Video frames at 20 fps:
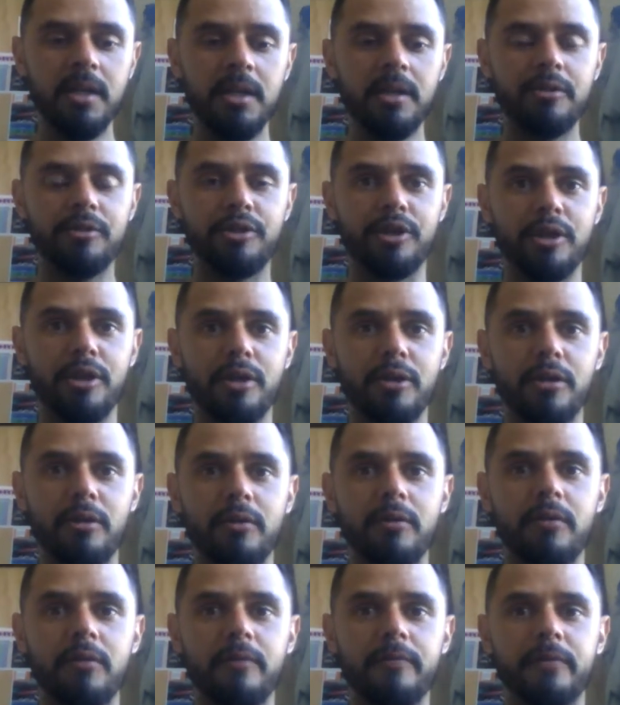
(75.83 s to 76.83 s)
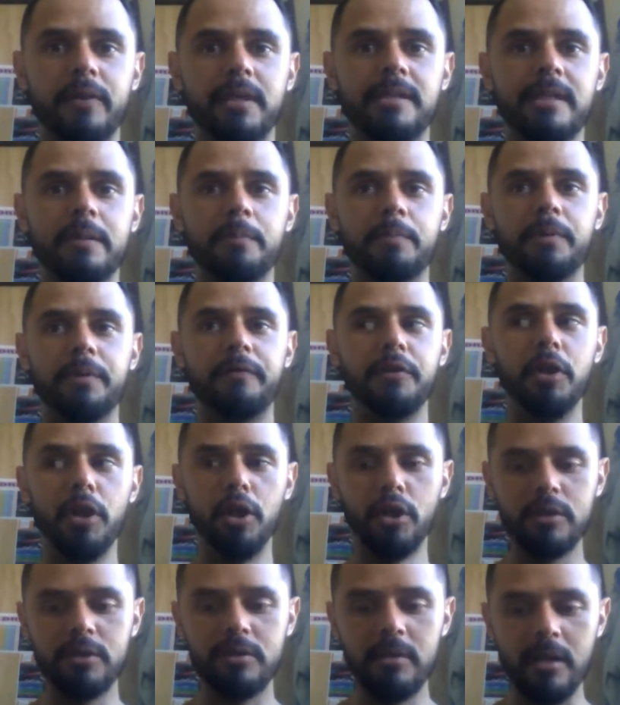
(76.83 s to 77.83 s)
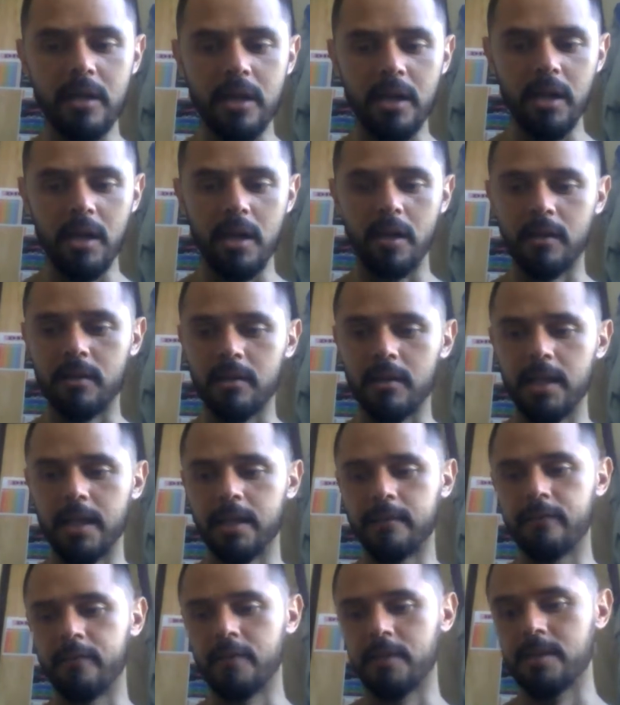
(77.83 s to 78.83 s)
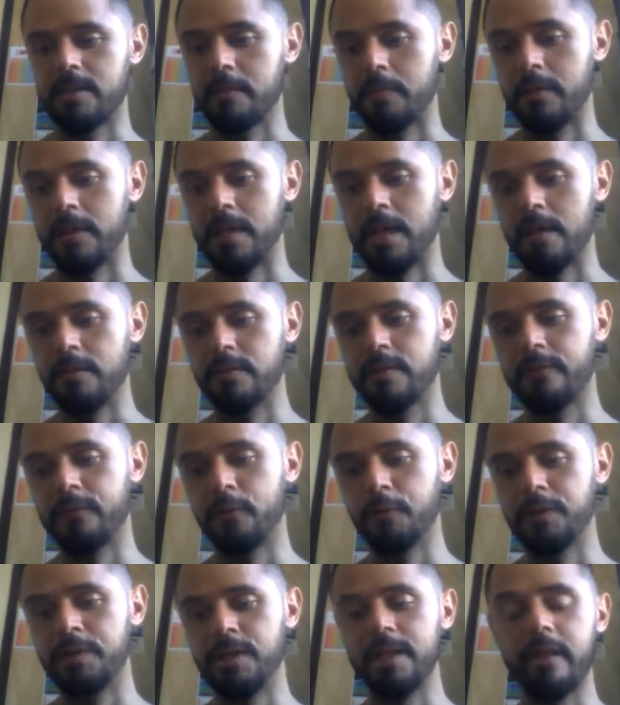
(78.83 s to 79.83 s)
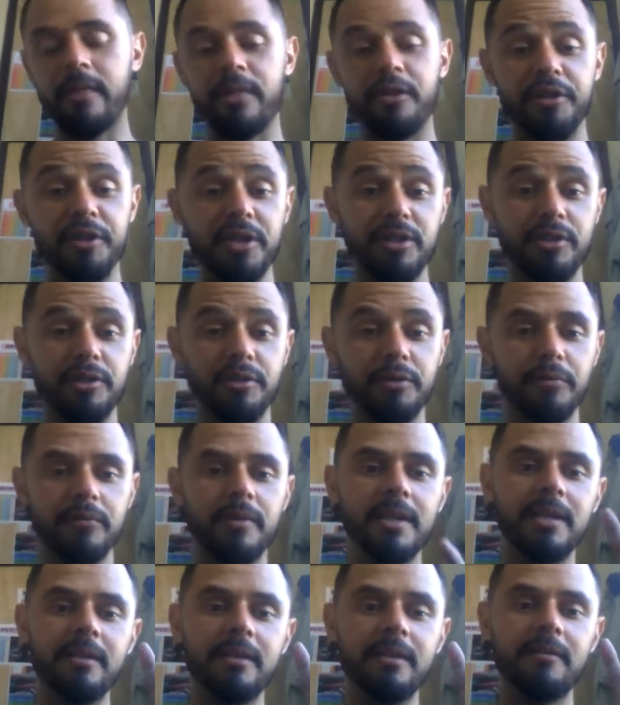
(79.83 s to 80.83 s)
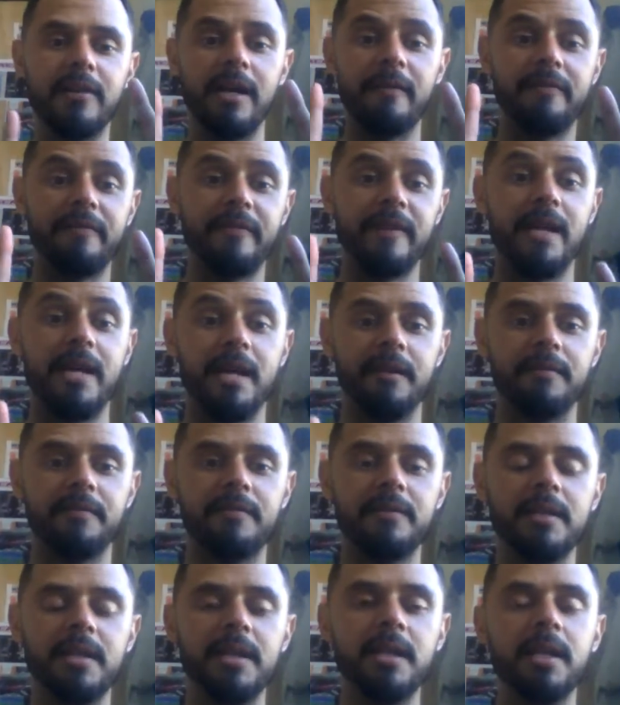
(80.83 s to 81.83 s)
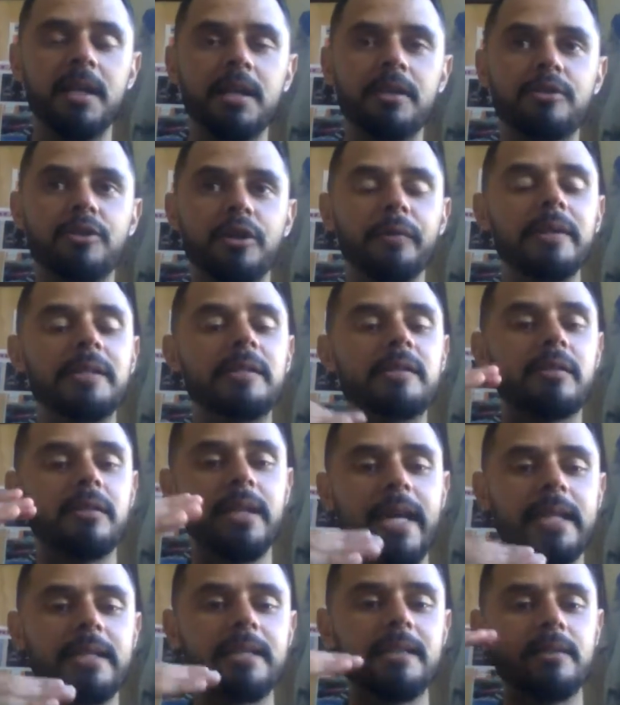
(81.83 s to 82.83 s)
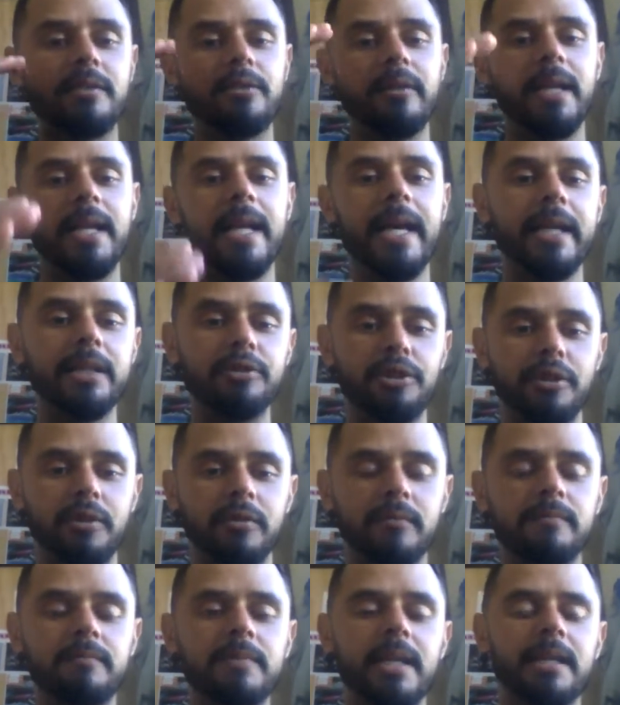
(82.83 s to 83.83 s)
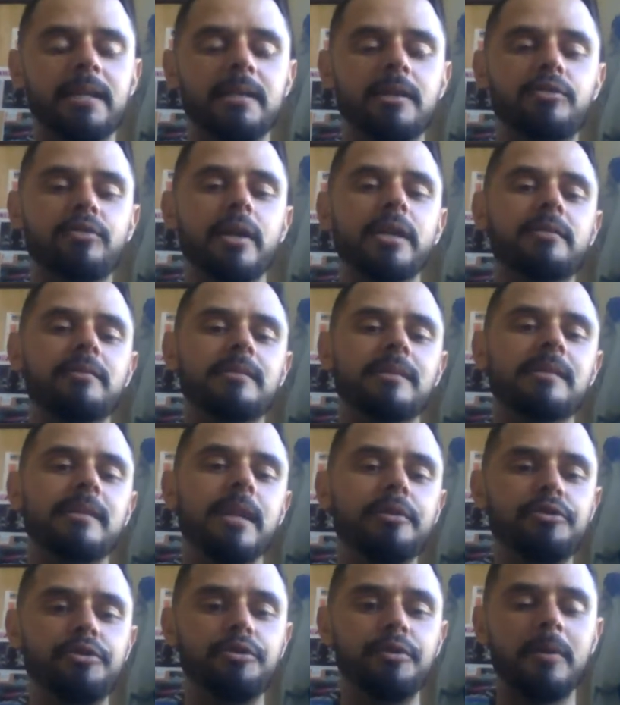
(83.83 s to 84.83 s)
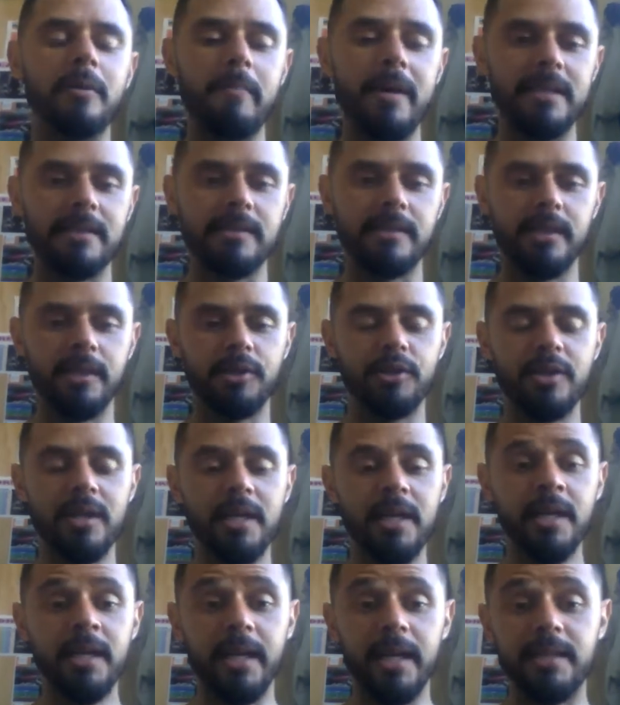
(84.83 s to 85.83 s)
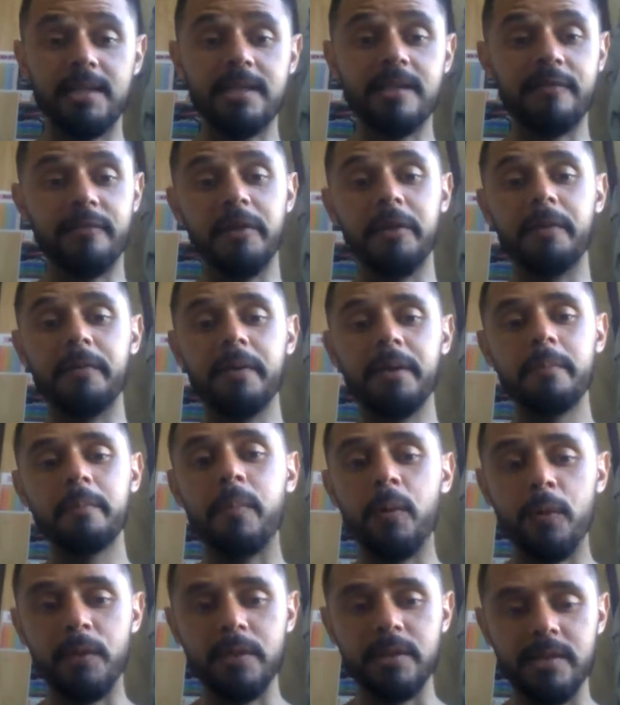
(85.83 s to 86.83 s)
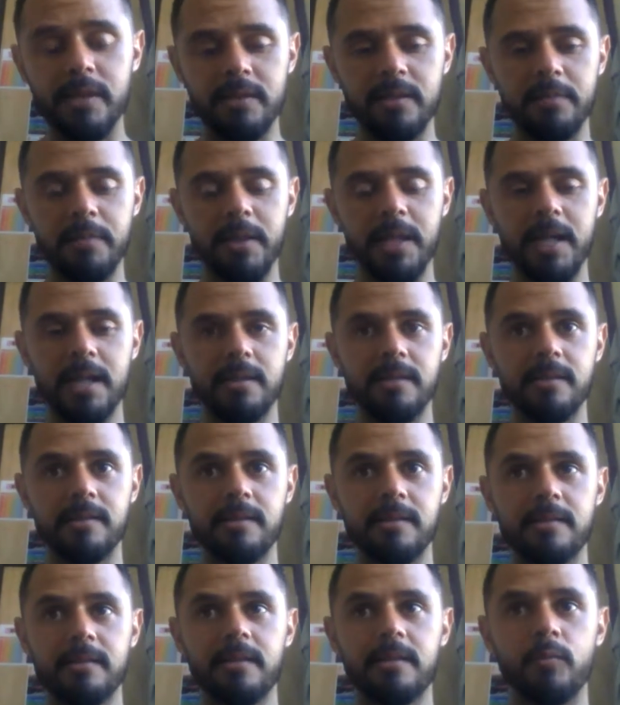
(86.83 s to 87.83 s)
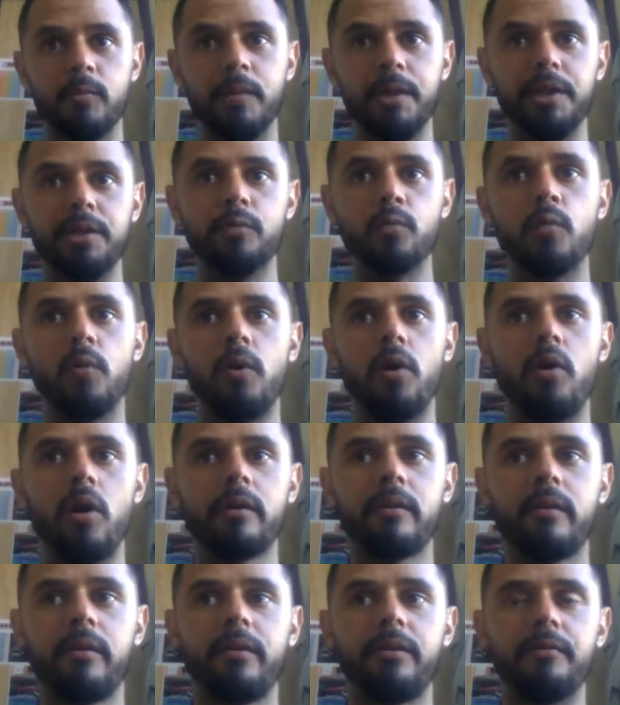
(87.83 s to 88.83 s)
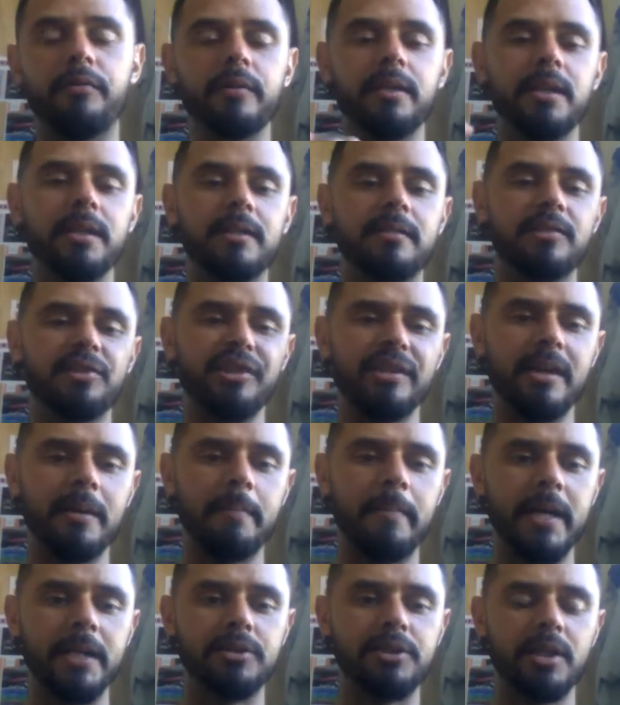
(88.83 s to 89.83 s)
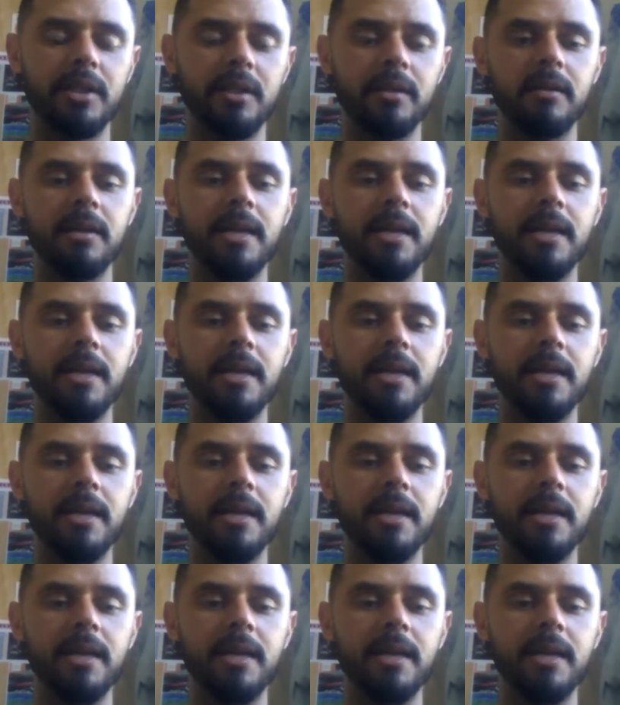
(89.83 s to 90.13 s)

So, for example, if you look to the clock, like for example, now it's 14:32, 5:5. So it's connected to an angel that is trying to send you a message. It's very important because when you walk through in a third dimension,